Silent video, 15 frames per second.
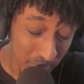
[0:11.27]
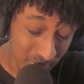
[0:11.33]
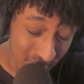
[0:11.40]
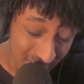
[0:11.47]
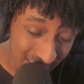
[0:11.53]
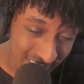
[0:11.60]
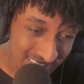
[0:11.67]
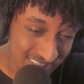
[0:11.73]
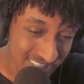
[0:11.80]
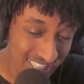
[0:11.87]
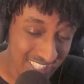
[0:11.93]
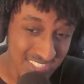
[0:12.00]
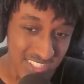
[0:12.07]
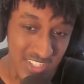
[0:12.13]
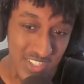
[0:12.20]
from the United
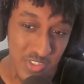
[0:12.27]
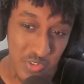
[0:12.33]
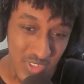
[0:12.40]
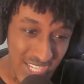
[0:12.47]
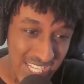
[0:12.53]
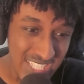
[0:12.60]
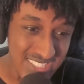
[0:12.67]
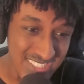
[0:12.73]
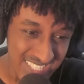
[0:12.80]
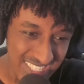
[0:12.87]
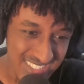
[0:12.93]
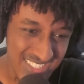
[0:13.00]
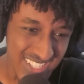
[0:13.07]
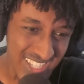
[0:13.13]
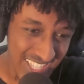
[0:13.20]

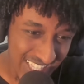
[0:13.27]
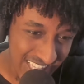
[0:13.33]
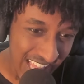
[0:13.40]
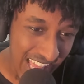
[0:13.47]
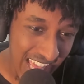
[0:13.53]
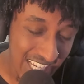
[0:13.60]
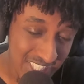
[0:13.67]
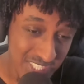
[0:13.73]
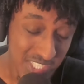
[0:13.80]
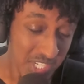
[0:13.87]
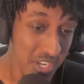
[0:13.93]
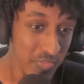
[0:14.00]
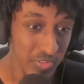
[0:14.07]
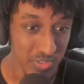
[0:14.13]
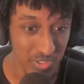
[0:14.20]
States clash
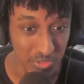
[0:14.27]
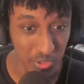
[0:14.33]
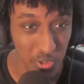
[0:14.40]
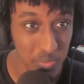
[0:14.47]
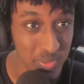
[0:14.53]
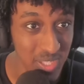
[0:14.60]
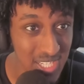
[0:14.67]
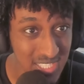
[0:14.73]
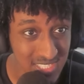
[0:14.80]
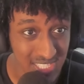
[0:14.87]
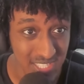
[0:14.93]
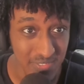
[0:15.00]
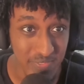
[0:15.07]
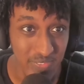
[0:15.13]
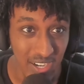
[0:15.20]
for the third place.
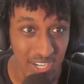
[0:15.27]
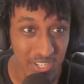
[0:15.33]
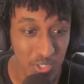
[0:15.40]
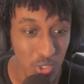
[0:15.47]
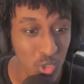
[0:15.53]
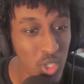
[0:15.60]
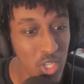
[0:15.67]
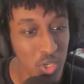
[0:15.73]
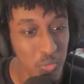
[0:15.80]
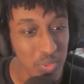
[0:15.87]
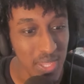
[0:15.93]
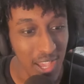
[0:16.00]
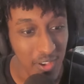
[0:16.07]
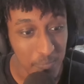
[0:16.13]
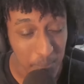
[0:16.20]
And the final,
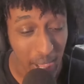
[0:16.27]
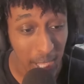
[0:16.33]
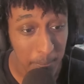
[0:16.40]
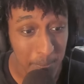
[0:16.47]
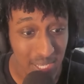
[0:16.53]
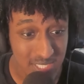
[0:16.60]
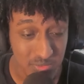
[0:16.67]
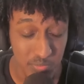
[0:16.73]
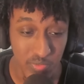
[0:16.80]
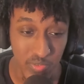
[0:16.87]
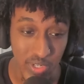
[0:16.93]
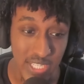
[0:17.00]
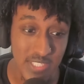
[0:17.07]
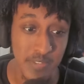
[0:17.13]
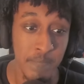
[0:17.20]
we have Pacmax from
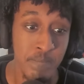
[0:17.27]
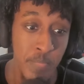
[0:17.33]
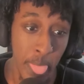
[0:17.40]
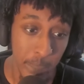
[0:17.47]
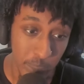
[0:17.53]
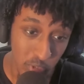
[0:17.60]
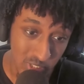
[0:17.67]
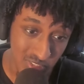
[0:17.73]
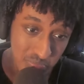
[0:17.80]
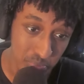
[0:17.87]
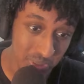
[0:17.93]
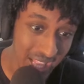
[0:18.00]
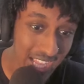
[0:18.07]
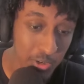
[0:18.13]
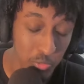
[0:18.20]
France versus
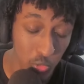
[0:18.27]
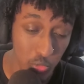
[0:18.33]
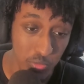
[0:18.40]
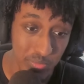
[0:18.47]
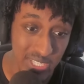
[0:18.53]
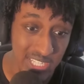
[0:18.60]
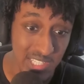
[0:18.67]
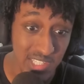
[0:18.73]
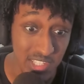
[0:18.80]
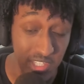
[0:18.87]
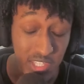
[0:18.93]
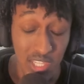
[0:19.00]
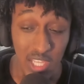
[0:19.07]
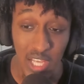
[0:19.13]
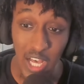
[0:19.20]
Blackroll from
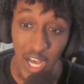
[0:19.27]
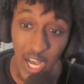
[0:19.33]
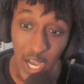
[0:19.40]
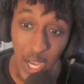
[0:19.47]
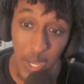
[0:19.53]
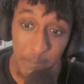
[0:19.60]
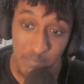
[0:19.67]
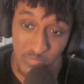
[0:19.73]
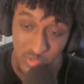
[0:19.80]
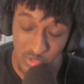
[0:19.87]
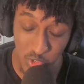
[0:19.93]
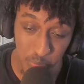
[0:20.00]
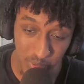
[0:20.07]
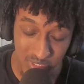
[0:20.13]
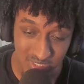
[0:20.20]
Italy. I'm
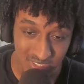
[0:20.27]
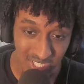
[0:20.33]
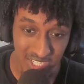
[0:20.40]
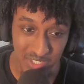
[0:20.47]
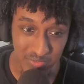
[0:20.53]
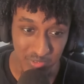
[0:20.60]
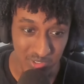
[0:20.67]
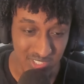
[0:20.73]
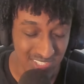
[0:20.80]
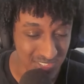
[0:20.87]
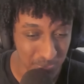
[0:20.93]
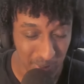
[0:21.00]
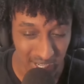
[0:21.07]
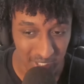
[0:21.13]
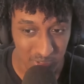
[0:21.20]
super excited for
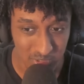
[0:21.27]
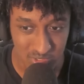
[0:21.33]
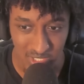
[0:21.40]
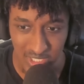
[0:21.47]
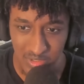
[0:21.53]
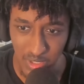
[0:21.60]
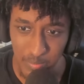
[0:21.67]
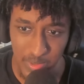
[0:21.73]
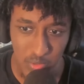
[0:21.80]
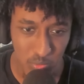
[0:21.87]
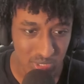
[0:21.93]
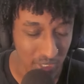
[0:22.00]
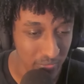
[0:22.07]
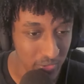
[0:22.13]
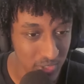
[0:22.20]
these battles, and I mean,
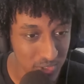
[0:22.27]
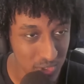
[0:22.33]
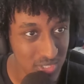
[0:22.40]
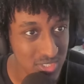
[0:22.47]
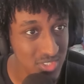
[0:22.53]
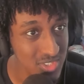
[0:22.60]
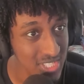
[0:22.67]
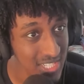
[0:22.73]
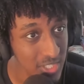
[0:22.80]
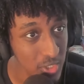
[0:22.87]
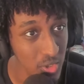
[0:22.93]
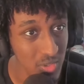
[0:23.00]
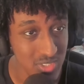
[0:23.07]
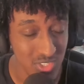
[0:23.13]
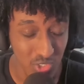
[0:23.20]
without further ado, let's just get it
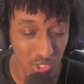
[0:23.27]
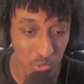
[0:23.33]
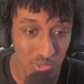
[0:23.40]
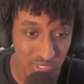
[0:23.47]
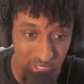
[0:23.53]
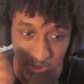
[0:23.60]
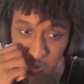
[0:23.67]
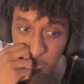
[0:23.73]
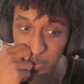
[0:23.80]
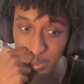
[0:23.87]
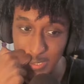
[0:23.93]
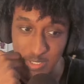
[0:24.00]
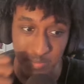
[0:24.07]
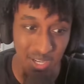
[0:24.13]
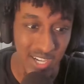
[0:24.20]
going. Starting with the third
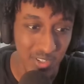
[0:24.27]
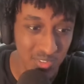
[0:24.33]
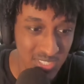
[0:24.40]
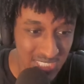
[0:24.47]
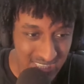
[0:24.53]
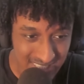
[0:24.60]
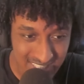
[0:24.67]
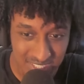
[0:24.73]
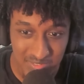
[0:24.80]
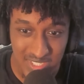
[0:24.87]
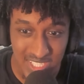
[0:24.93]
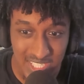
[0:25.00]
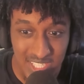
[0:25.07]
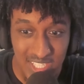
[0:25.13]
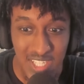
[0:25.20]
place battle,
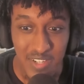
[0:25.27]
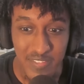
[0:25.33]
ZVD